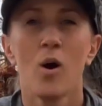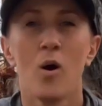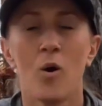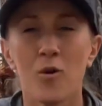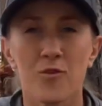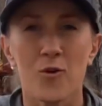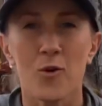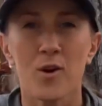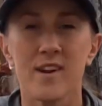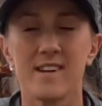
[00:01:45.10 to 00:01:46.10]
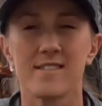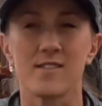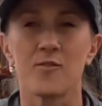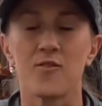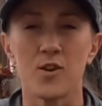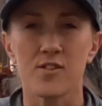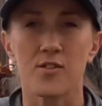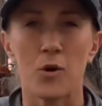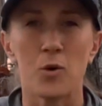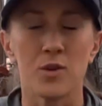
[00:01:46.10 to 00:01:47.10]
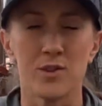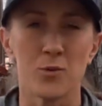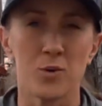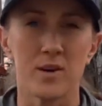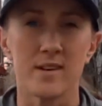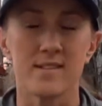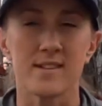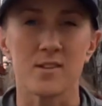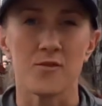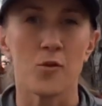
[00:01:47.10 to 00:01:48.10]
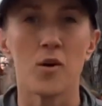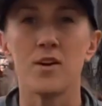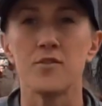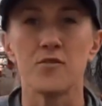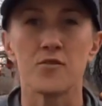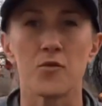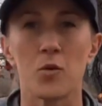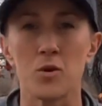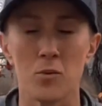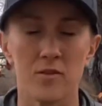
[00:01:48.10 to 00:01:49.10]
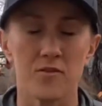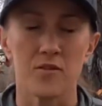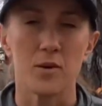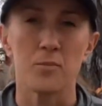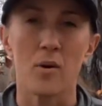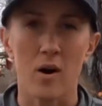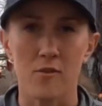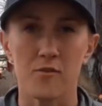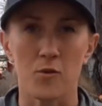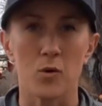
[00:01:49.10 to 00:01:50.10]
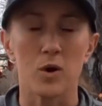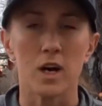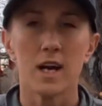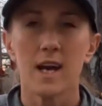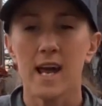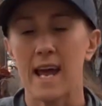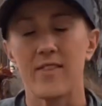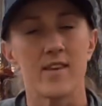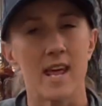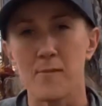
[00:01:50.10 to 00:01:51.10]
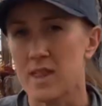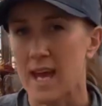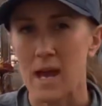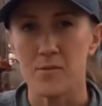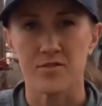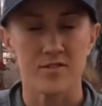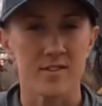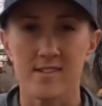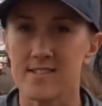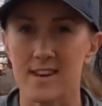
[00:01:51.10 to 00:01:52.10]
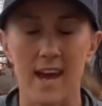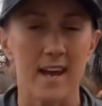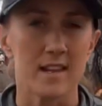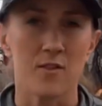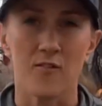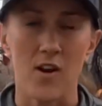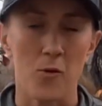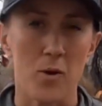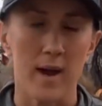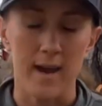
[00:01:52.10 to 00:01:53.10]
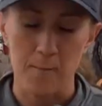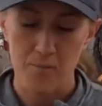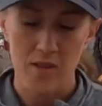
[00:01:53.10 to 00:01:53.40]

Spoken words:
Hole 4 is the first hole in the woods. It's a 441-foot par 4, and the name of the game is to just stay in the fairway.